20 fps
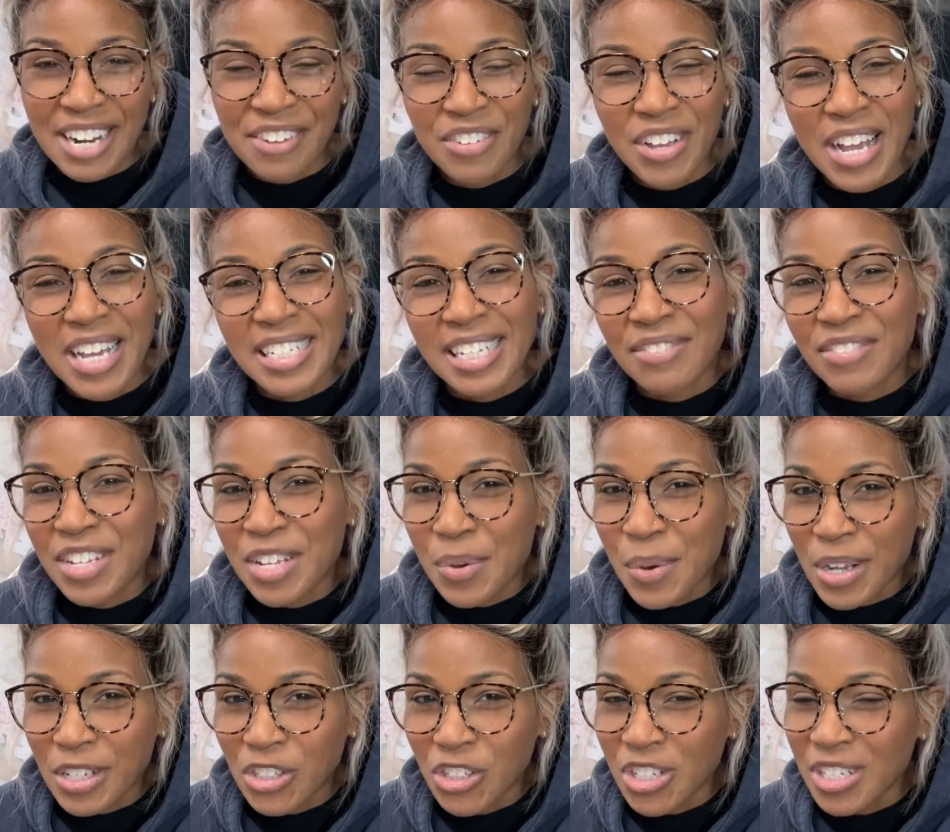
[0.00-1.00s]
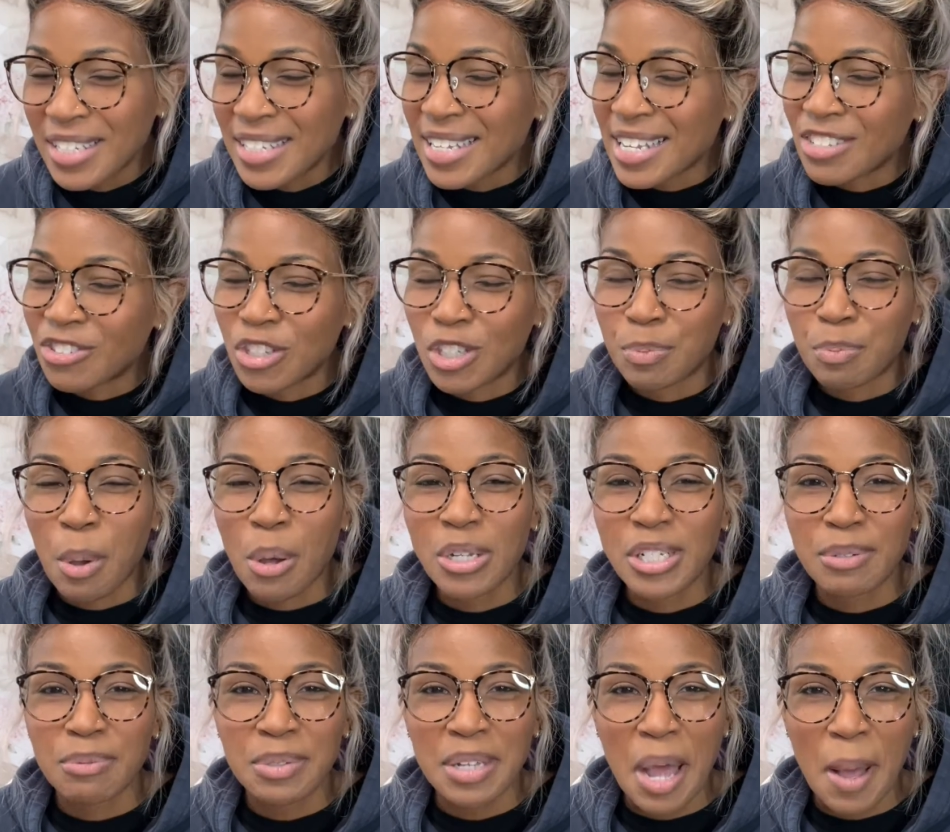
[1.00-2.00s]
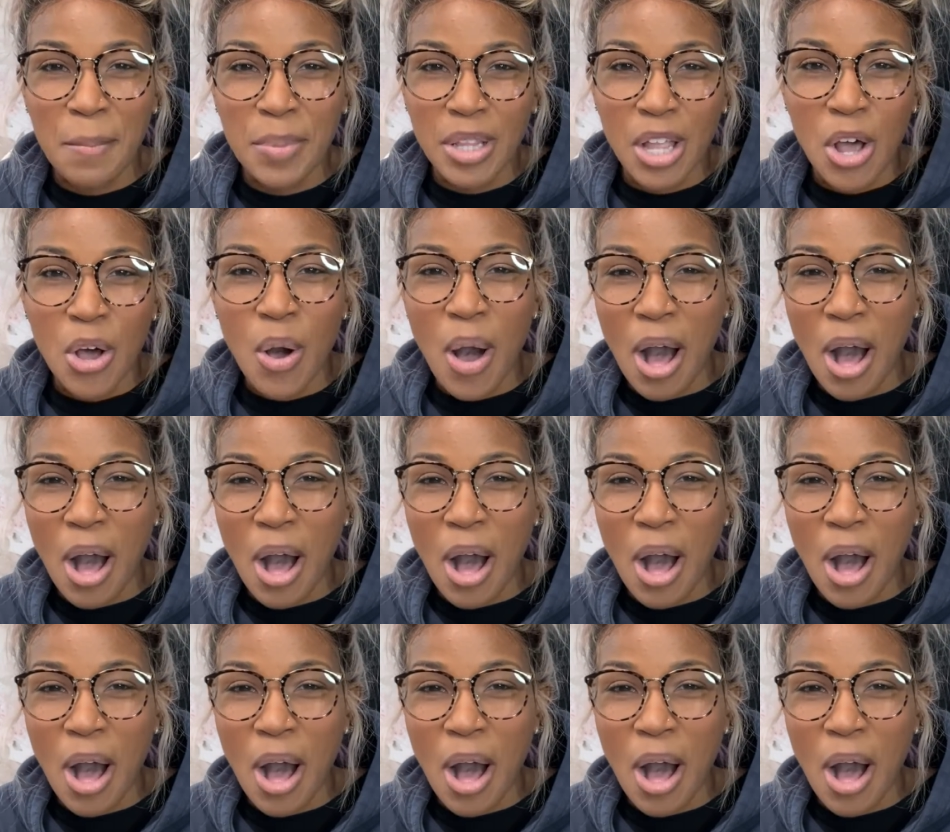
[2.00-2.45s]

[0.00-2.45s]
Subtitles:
If you guys have any questions, just post them down below.